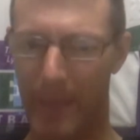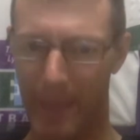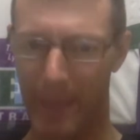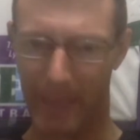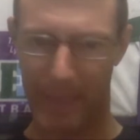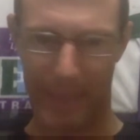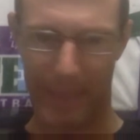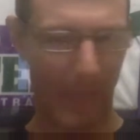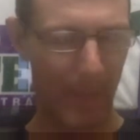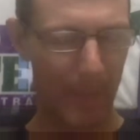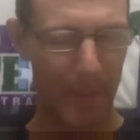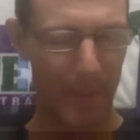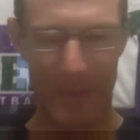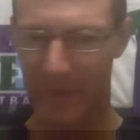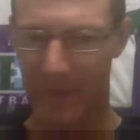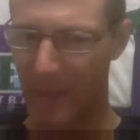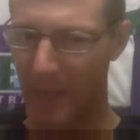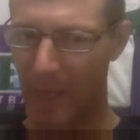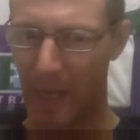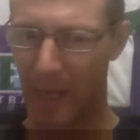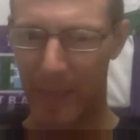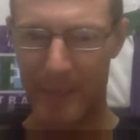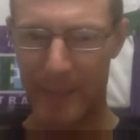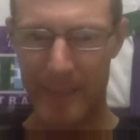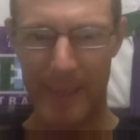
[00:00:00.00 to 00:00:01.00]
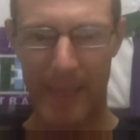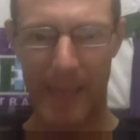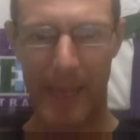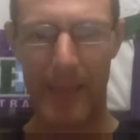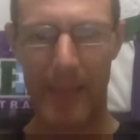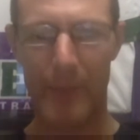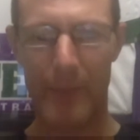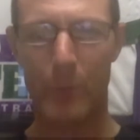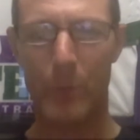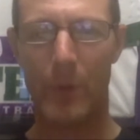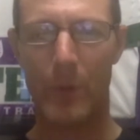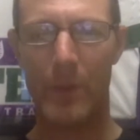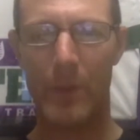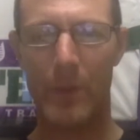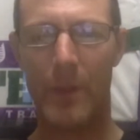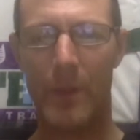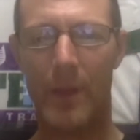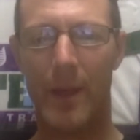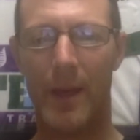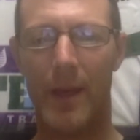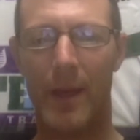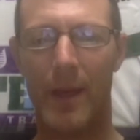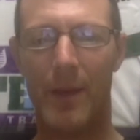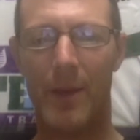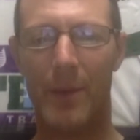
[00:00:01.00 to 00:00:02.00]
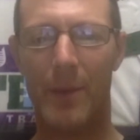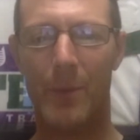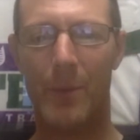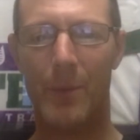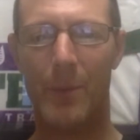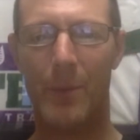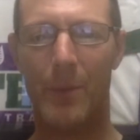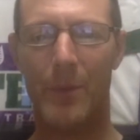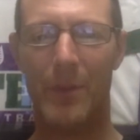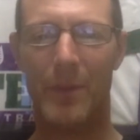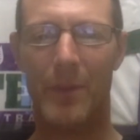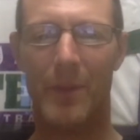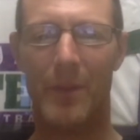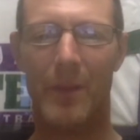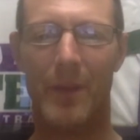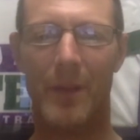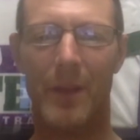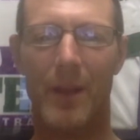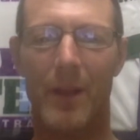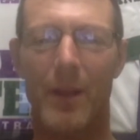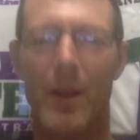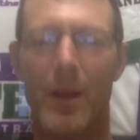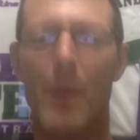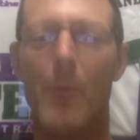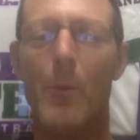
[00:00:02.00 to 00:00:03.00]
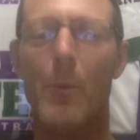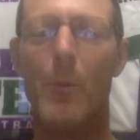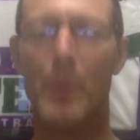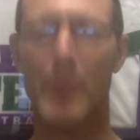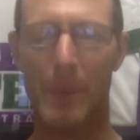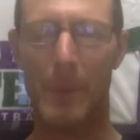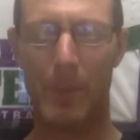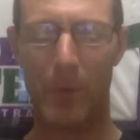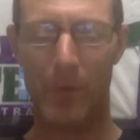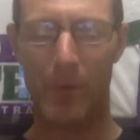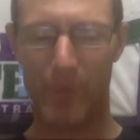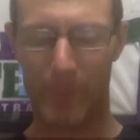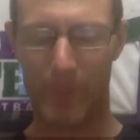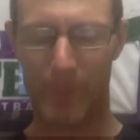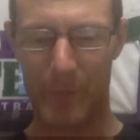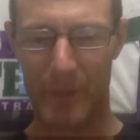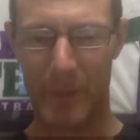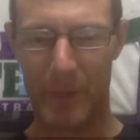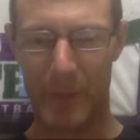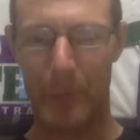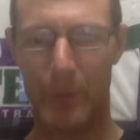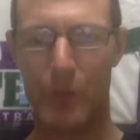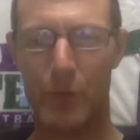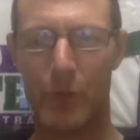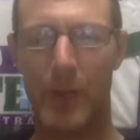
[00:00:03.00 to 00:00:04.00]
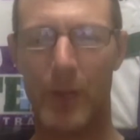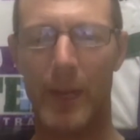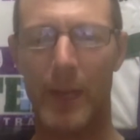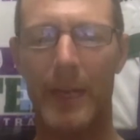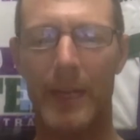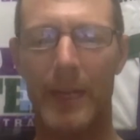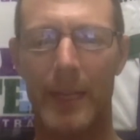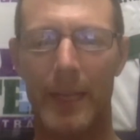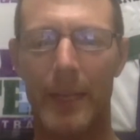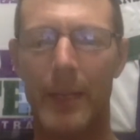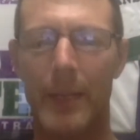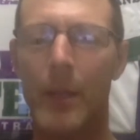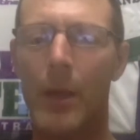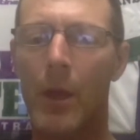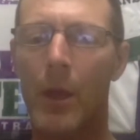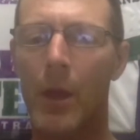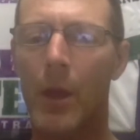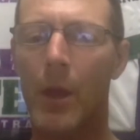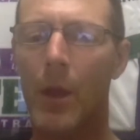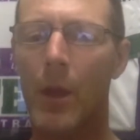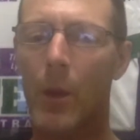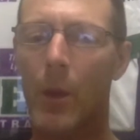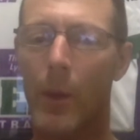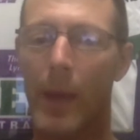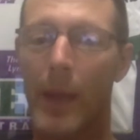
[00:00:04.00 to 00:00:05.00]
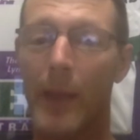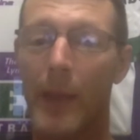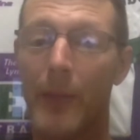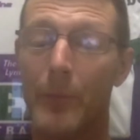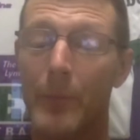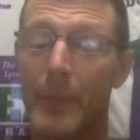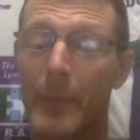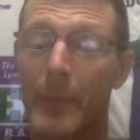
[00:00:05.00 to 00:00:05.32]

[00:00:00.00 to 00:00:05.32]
came into contact with a couple people from Team in Training who asked me